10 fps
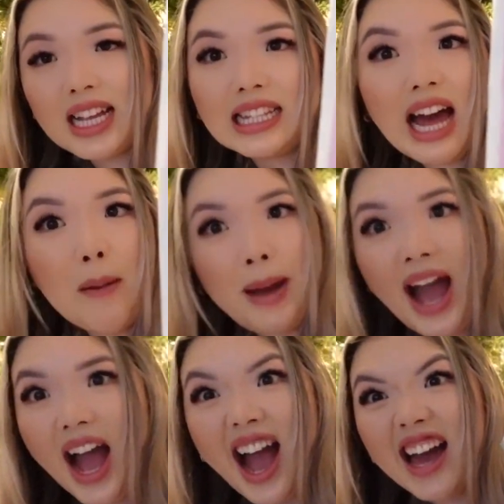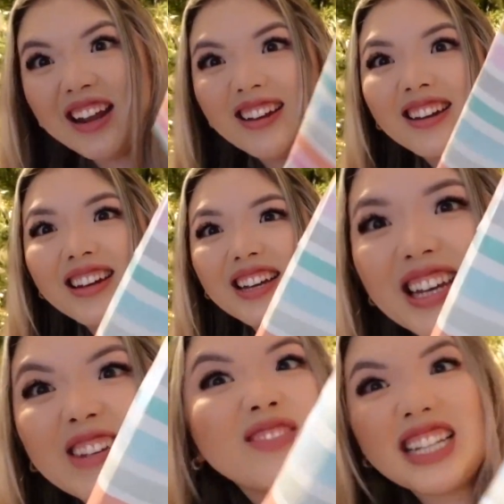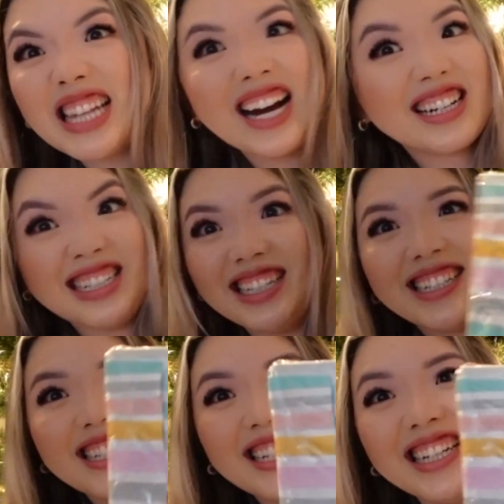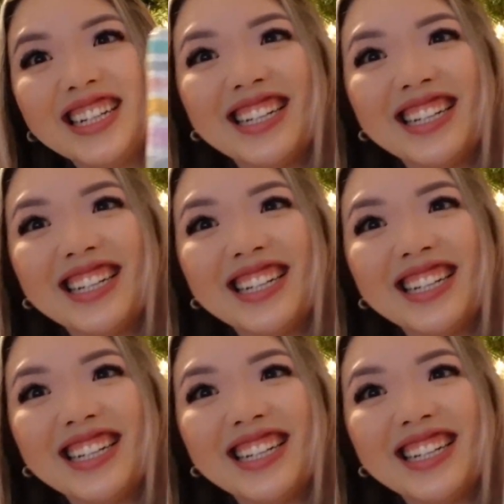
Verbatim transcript: it's not bad, but it's not good.